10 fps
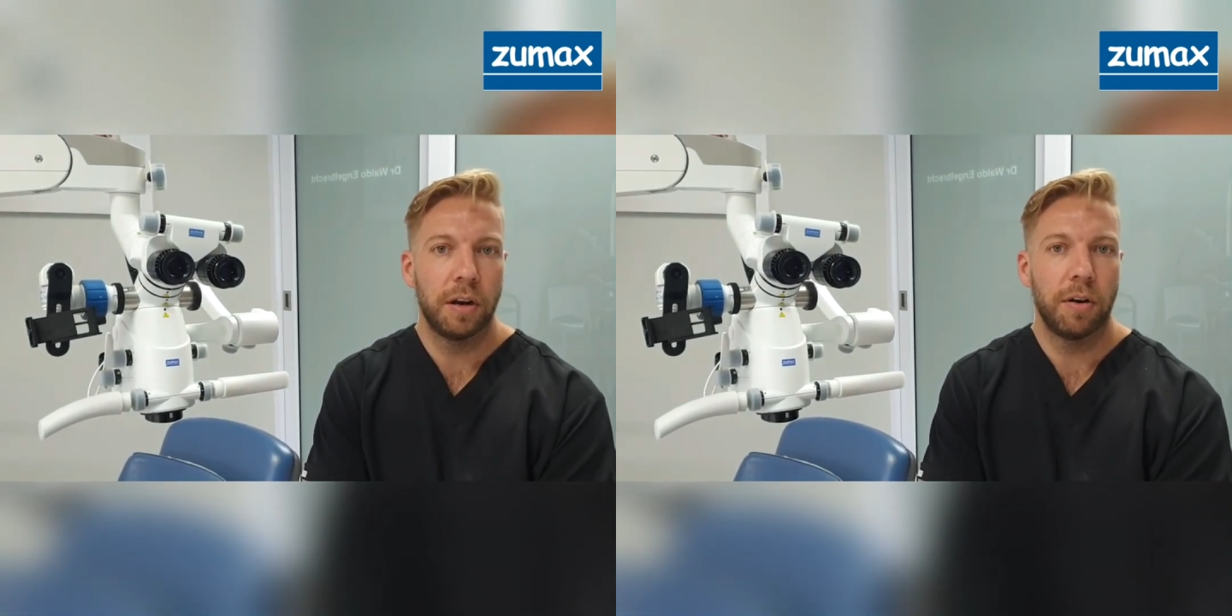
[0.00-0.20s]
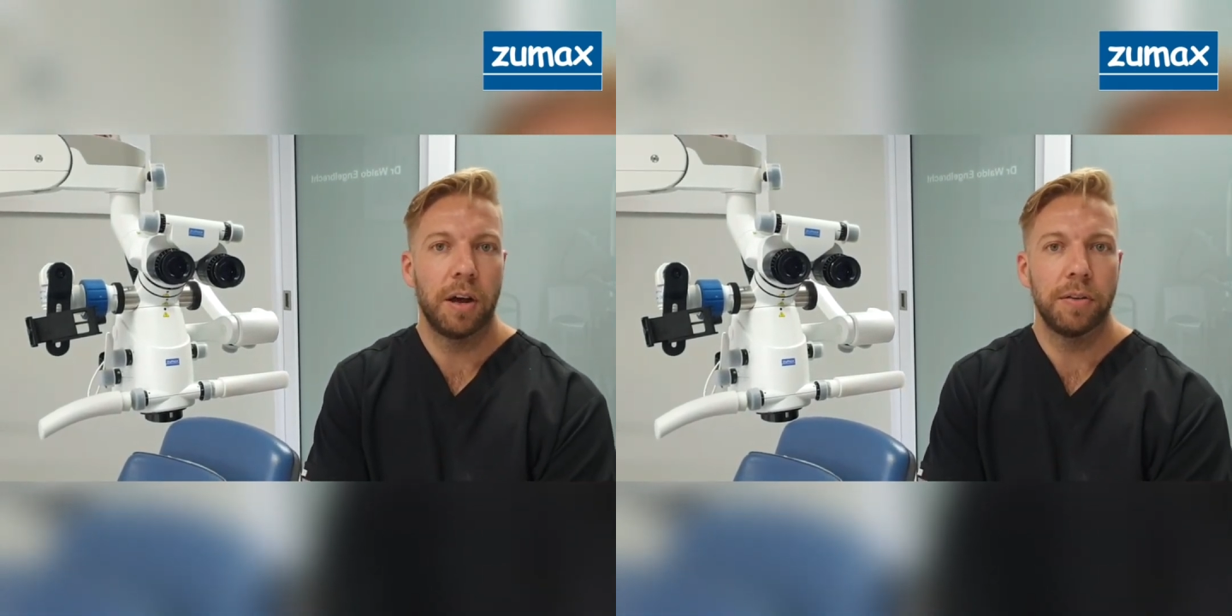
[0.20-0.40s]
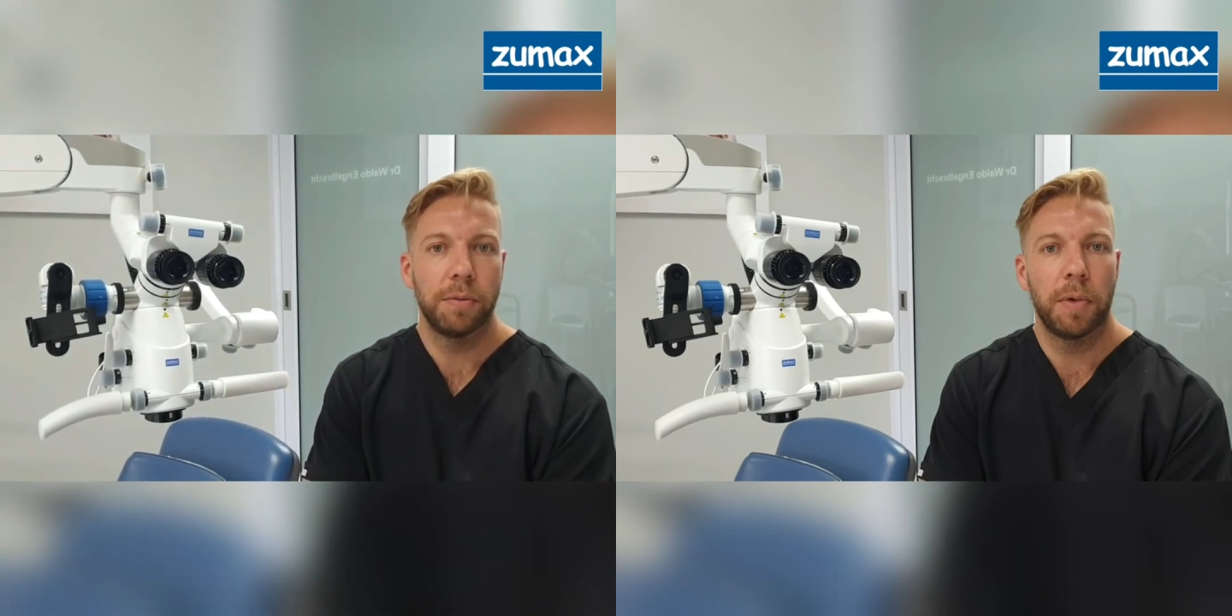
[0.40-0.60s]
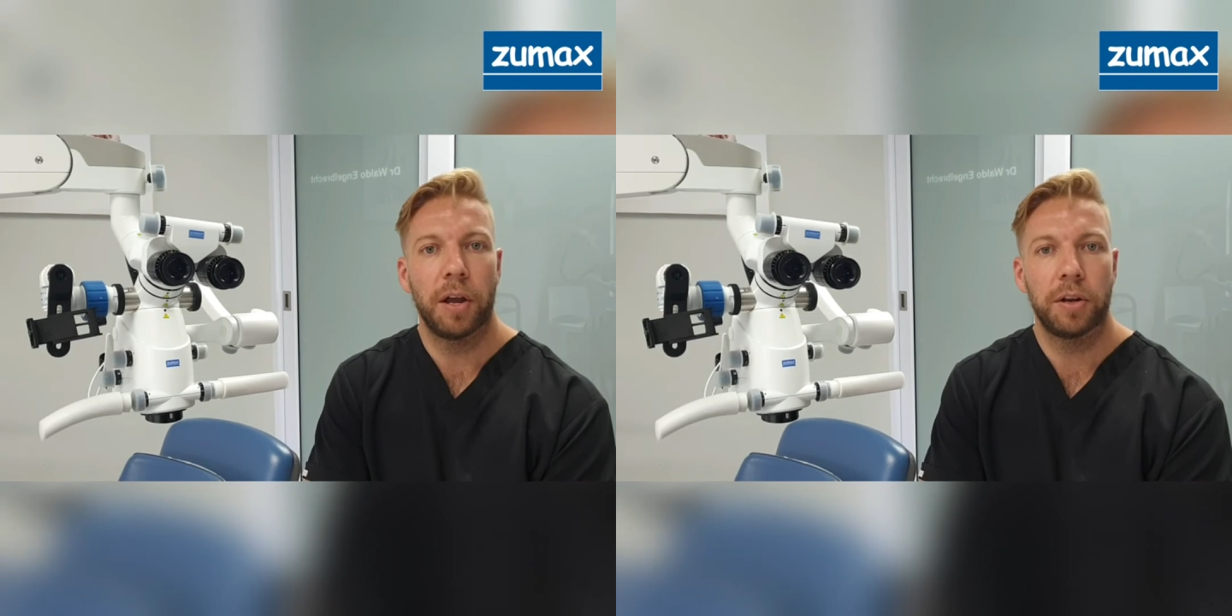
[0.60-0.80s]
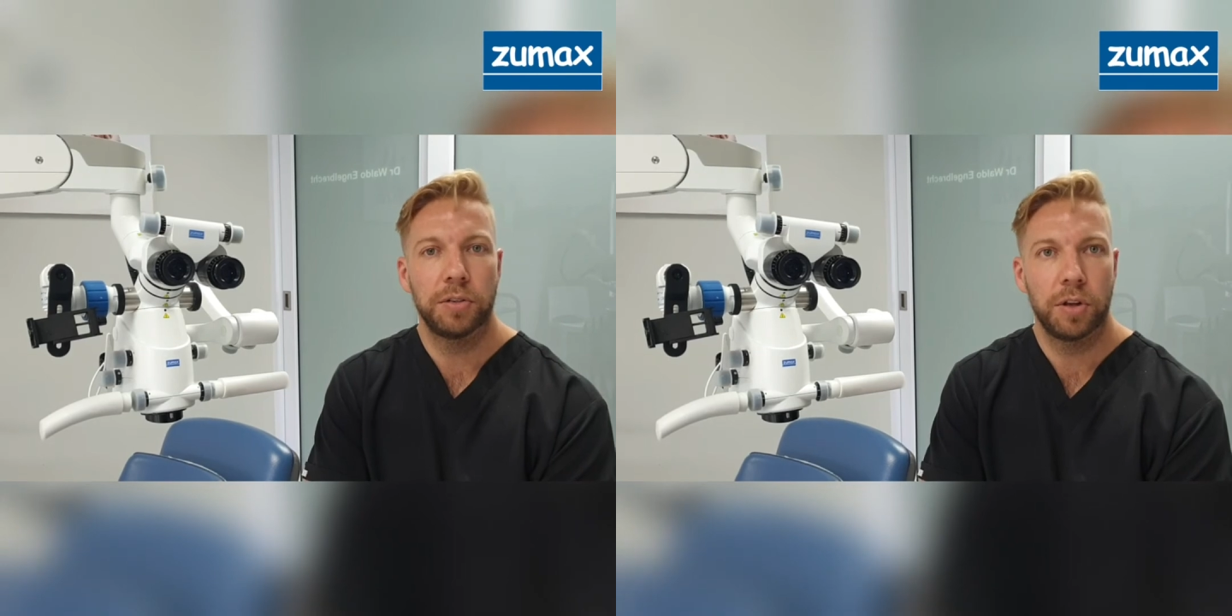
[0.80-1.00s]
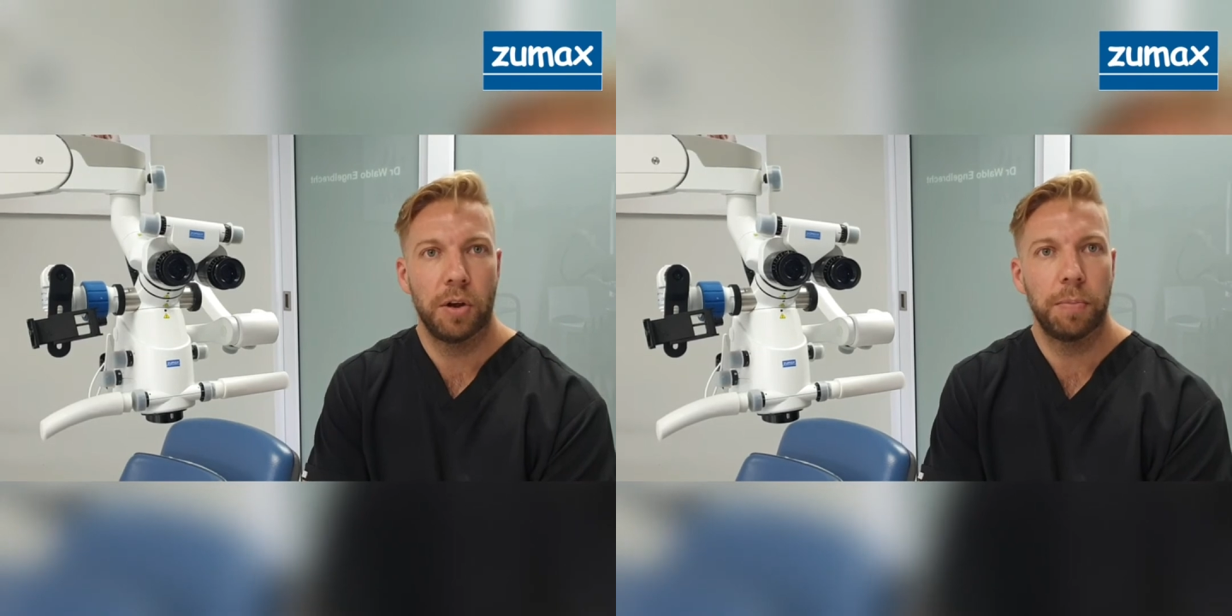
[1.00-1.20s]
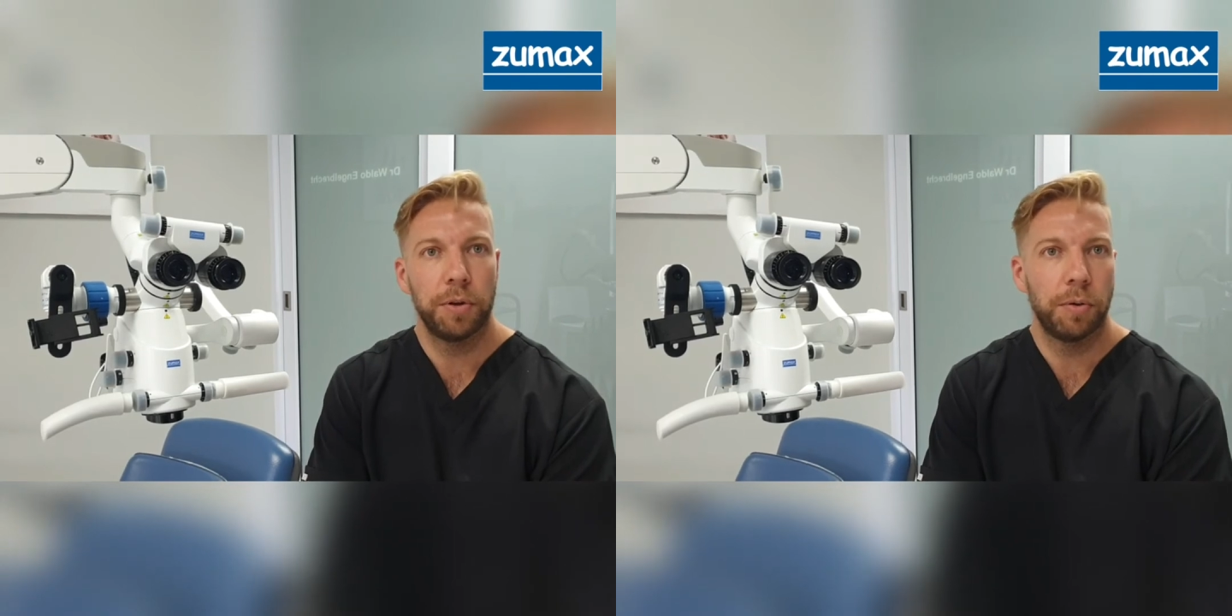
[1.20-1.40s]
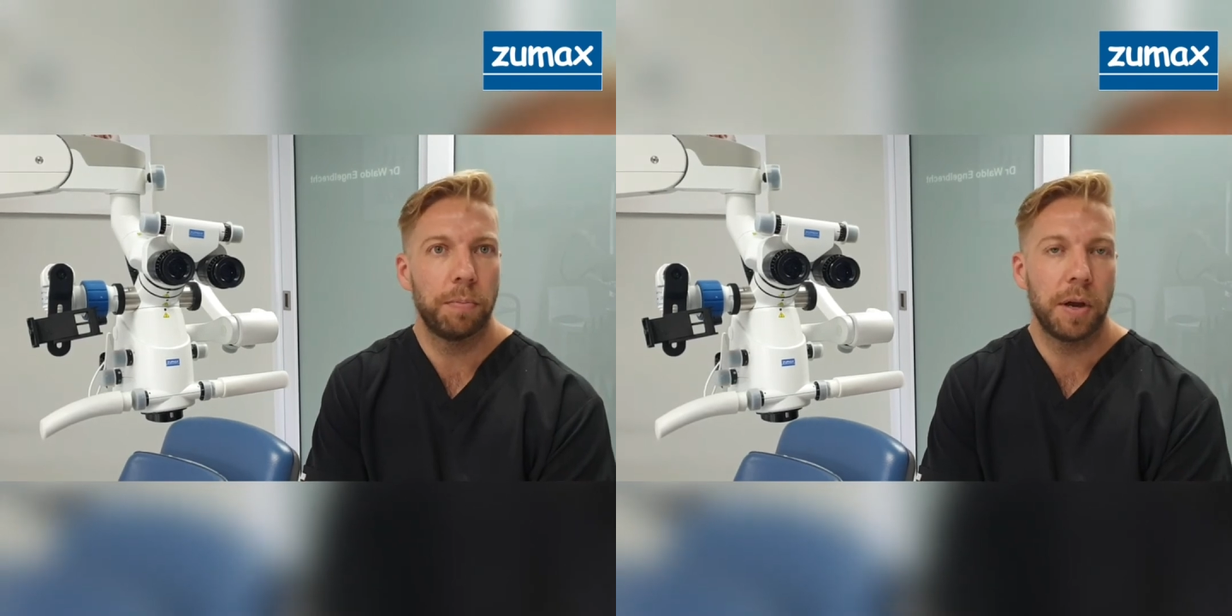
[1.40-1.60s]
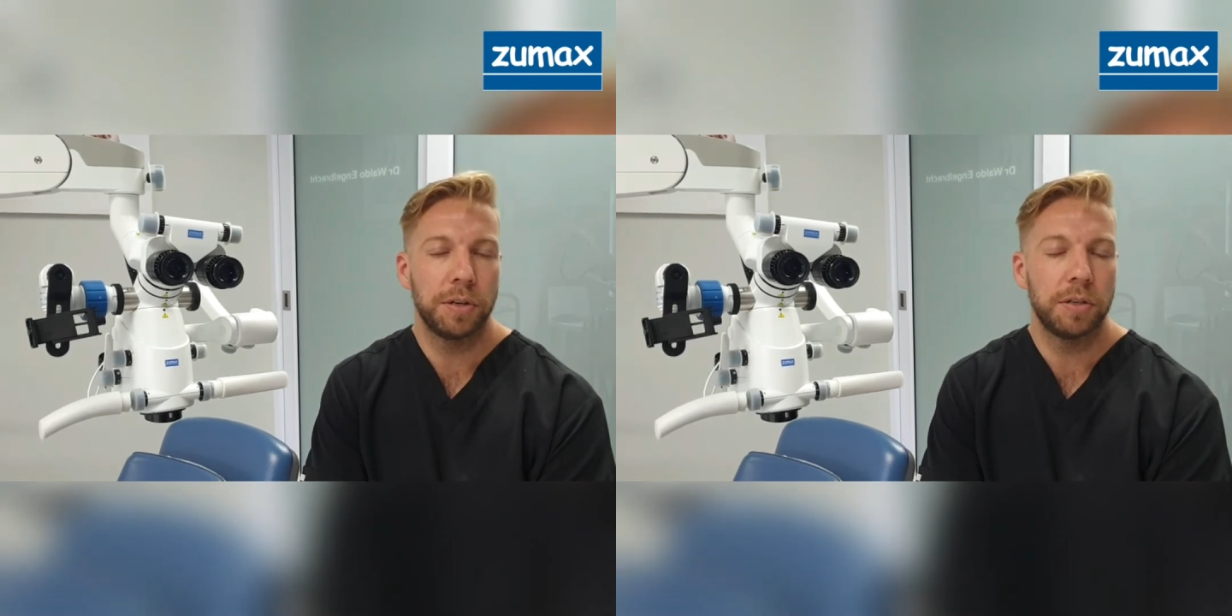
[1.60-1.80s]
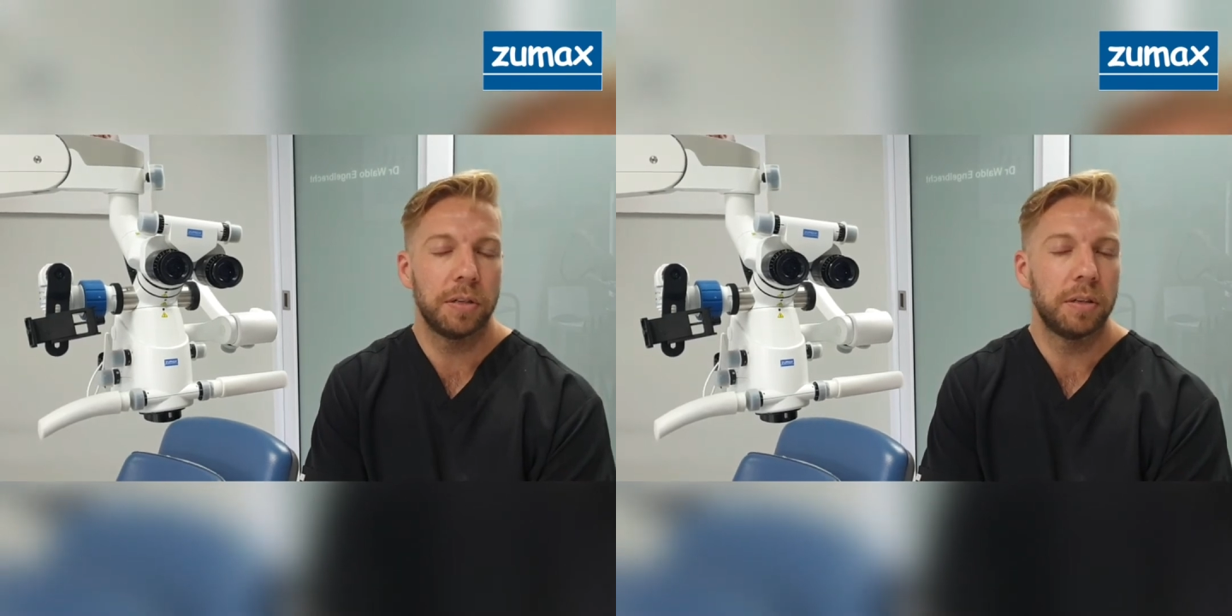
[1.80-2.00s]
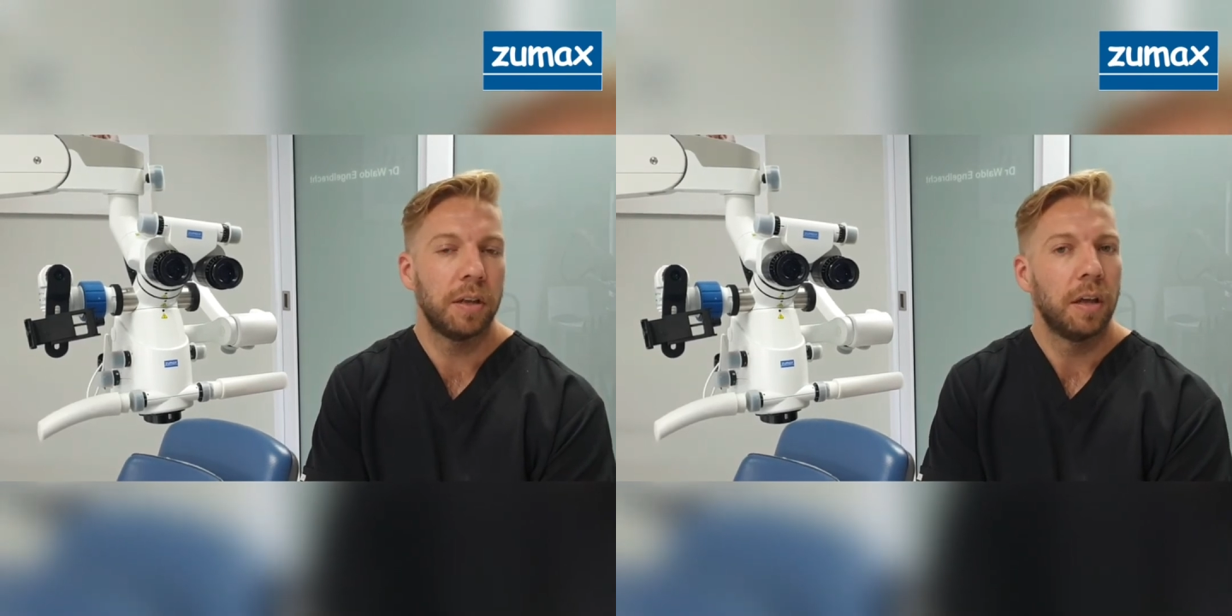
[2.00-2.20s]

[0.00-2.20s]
around the microscope in the patient,